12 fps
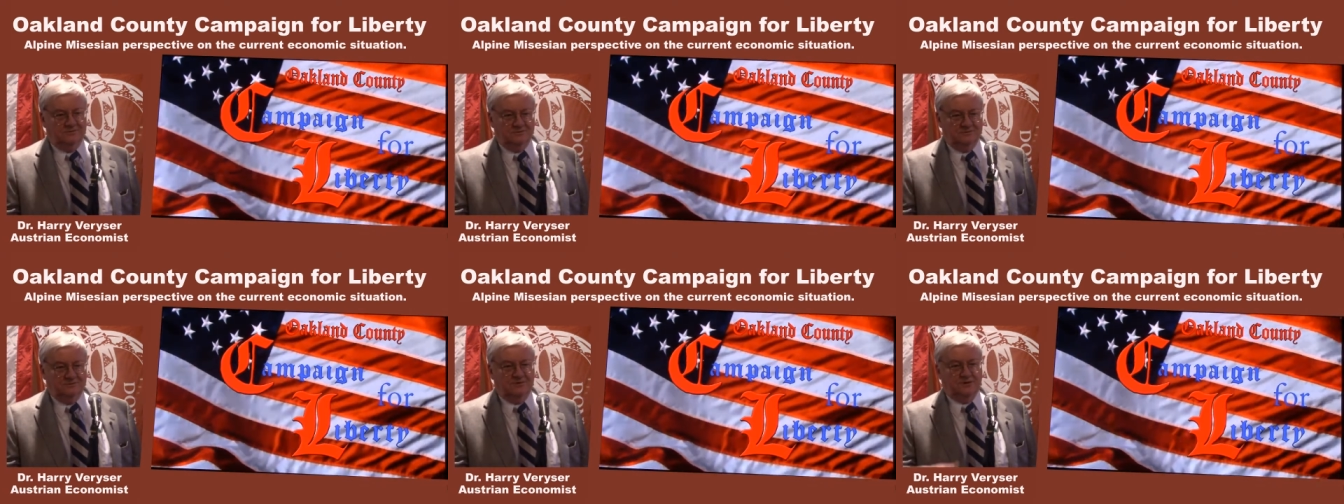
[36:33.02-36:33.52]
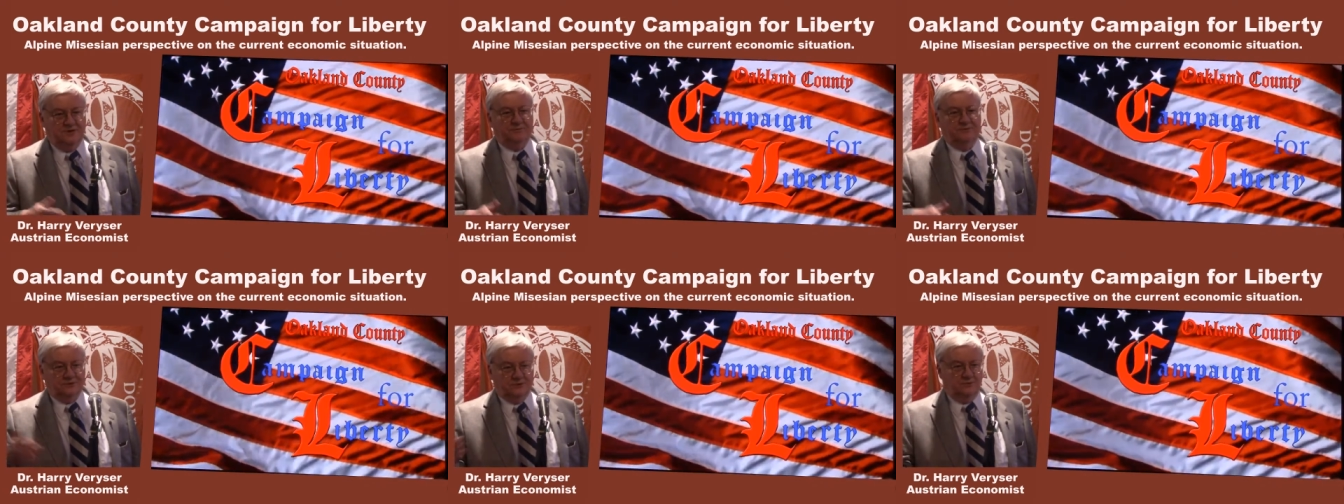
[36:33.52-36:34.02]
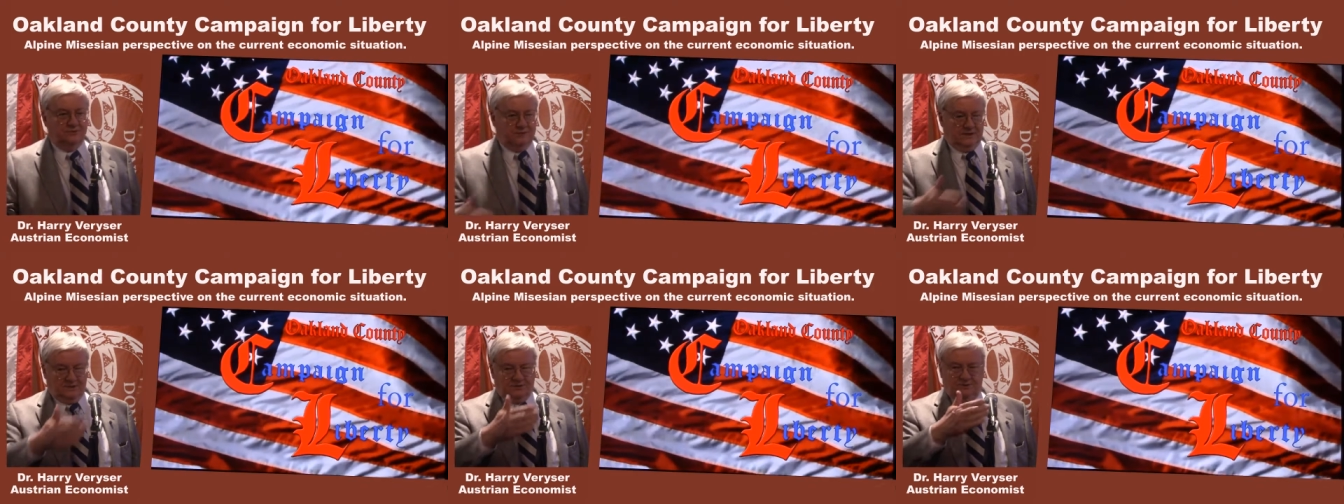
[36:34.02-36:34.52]
So the companies are doing
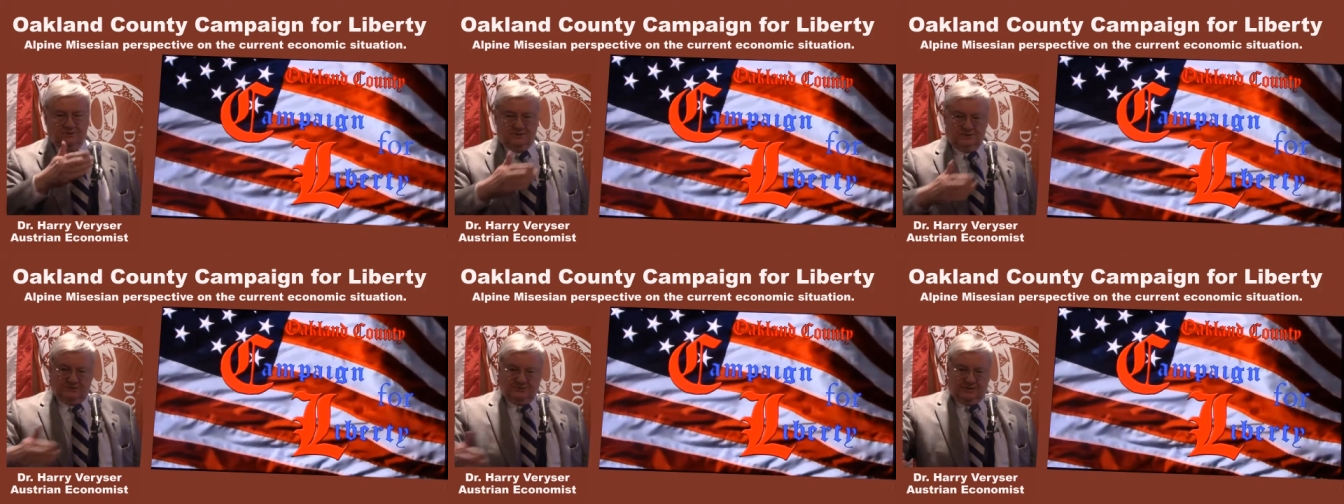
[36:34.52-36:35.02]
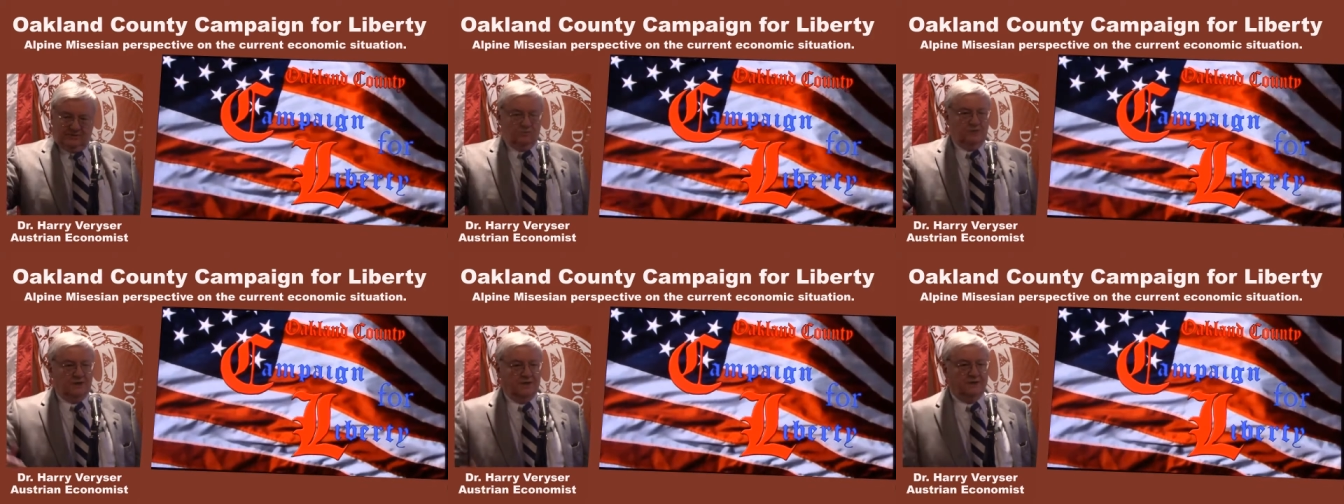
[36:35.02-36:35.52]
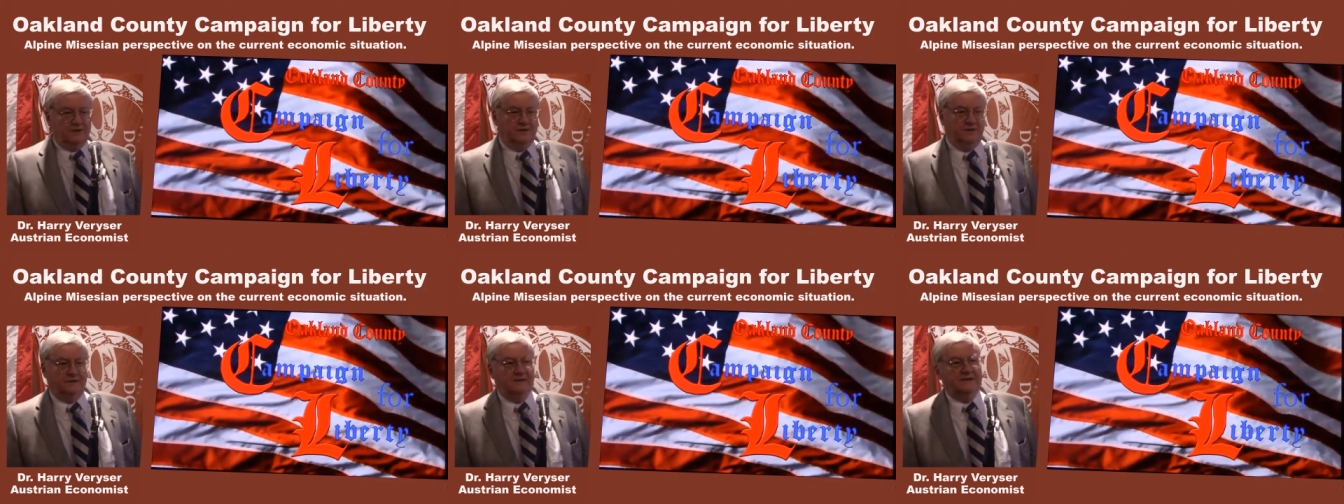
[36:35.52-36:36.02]
that. So they're going to try to work out of
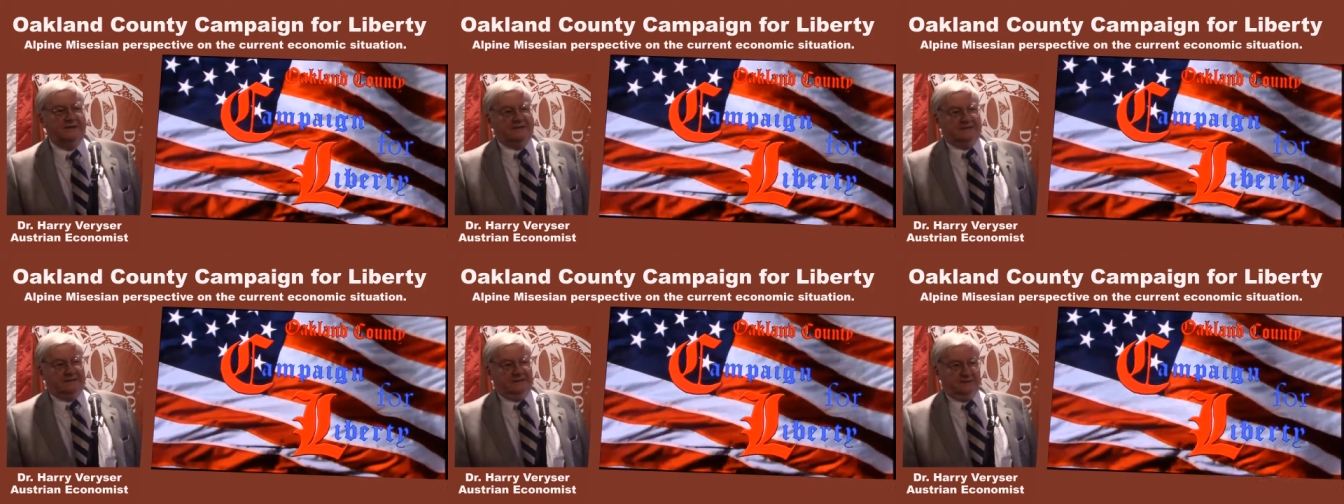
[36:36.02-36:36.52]
that.